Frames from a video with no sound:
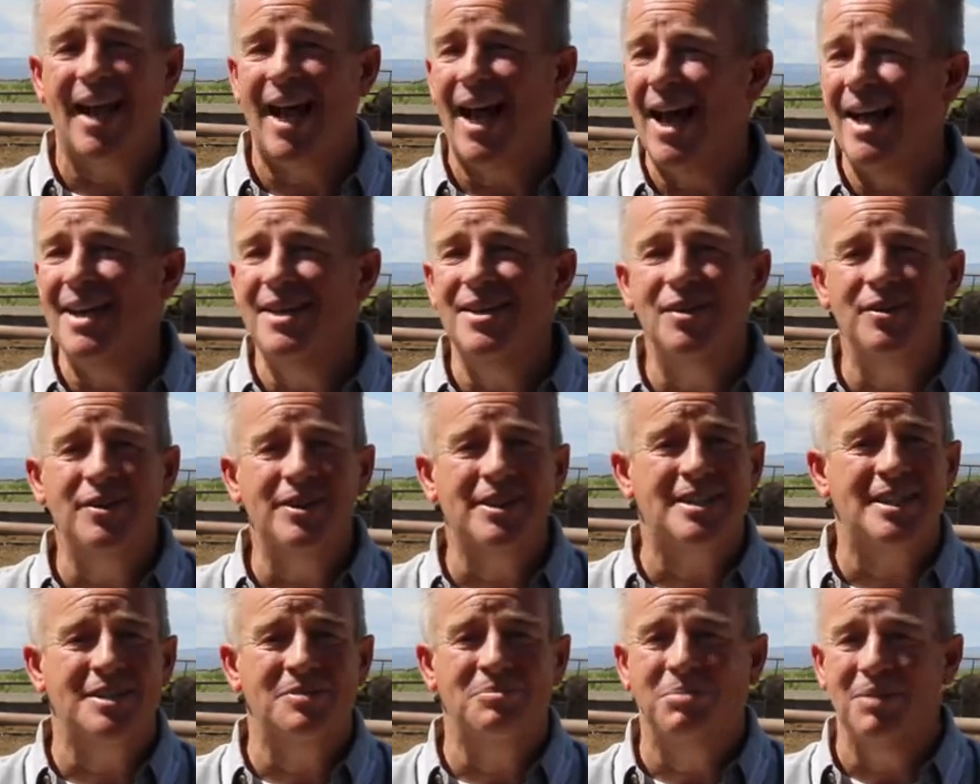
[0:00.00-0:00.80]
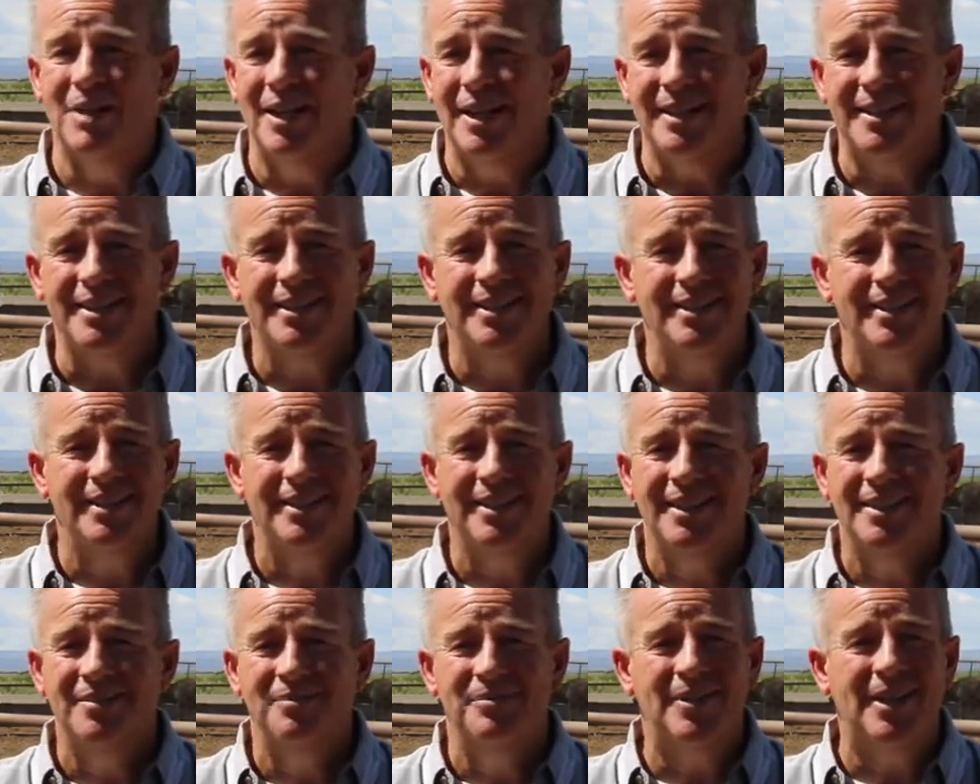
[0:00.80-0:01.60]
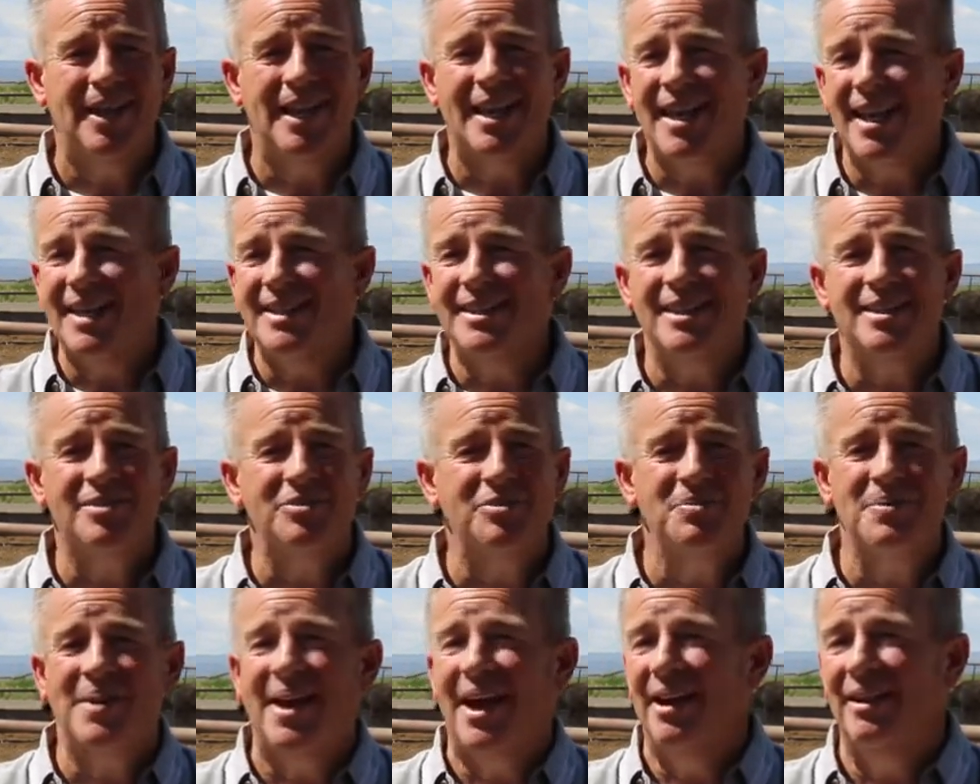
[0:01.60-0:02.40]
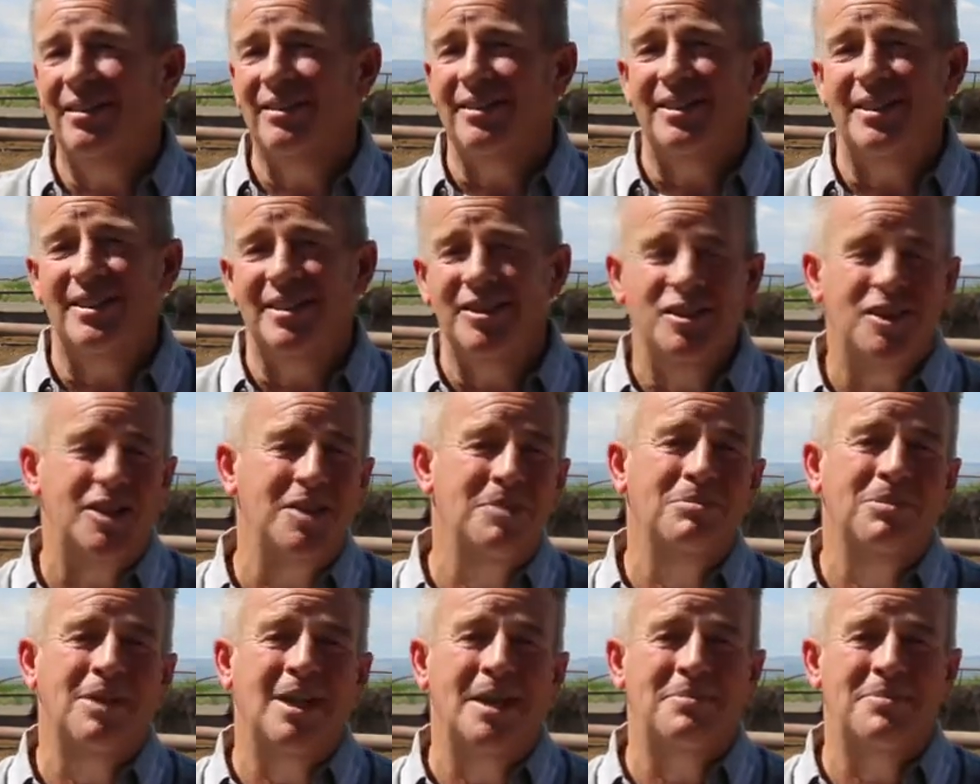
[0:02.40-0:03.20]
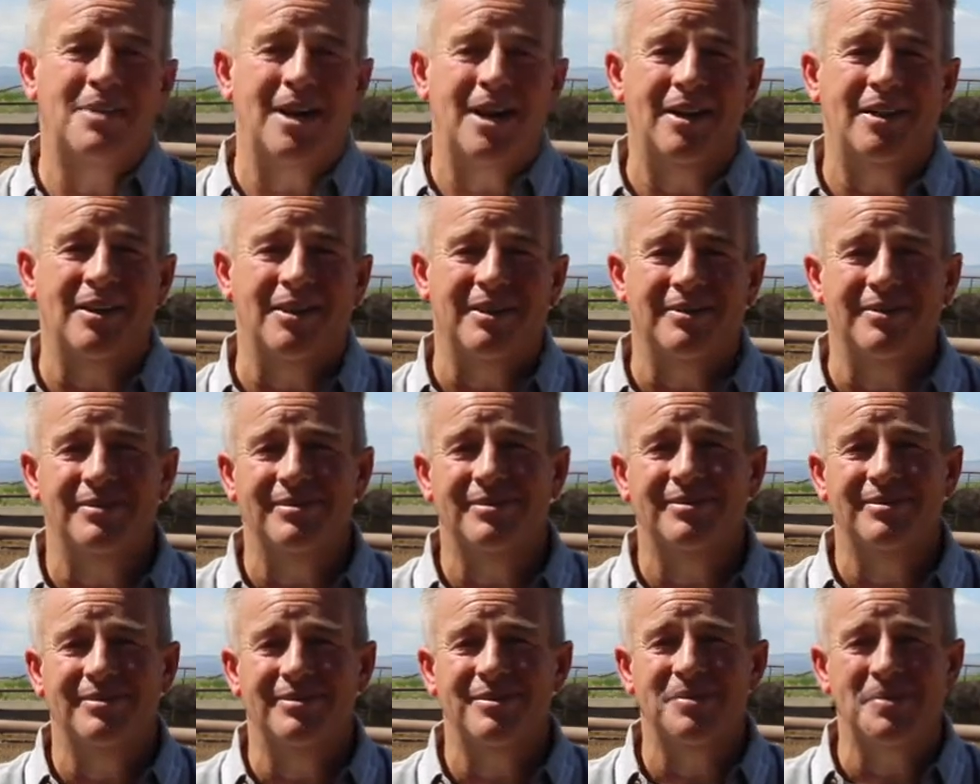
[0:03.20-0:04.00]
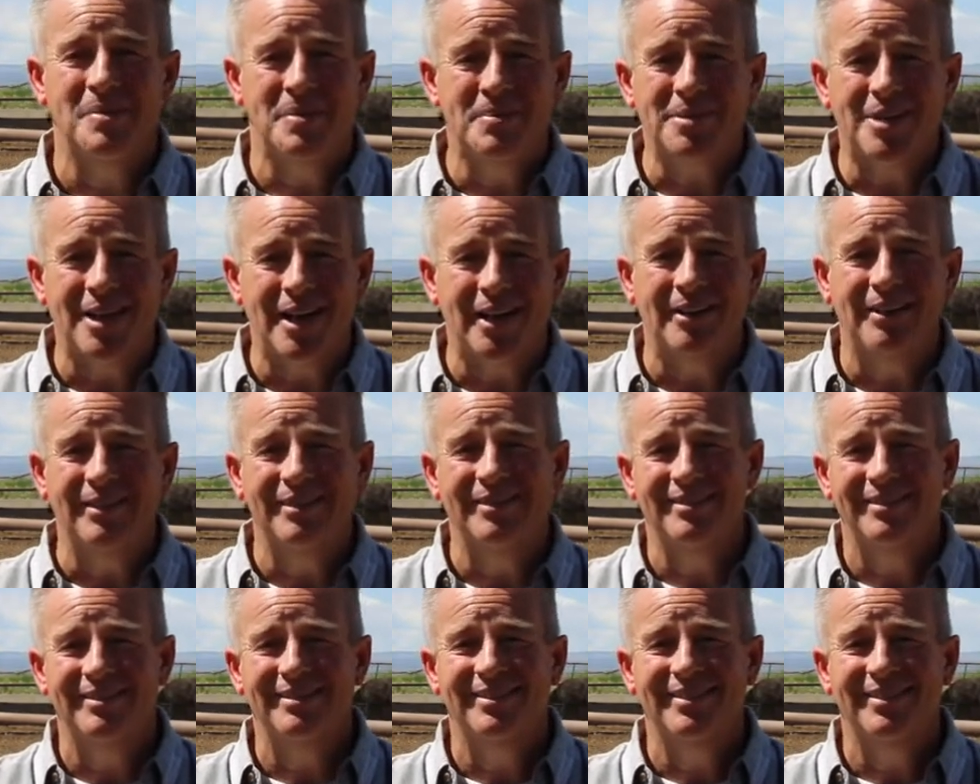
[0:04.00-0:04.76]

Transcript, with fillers: I know this is blunt, but I got this from Karen. You can blame Karen. Remember Karen?